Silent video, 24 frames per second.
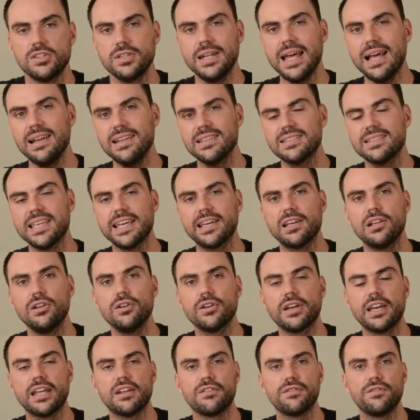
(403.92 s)
now let's take a
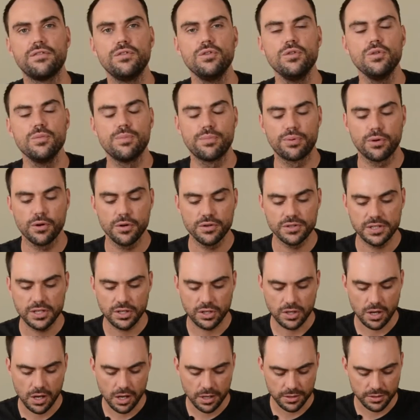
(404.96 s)
look at a few pros
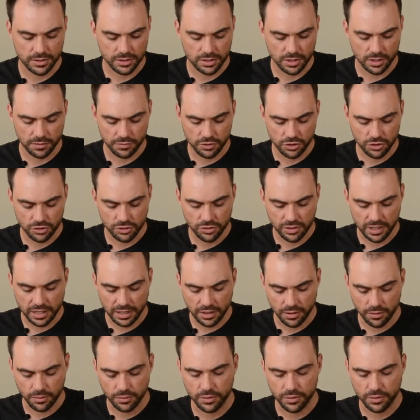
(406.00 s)
and cons of shooting